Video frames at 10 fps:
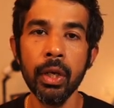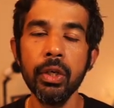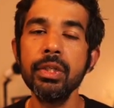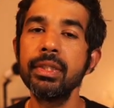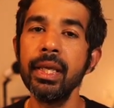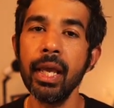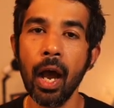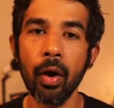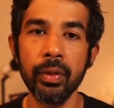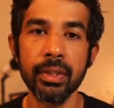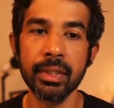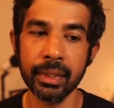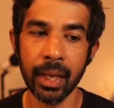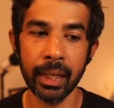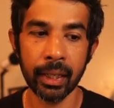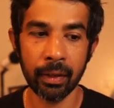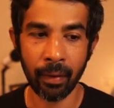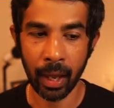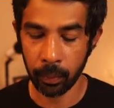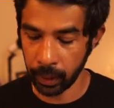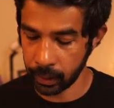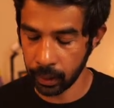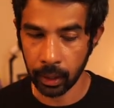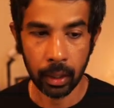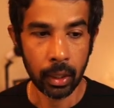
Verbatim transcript: to see how this is getting evaluated.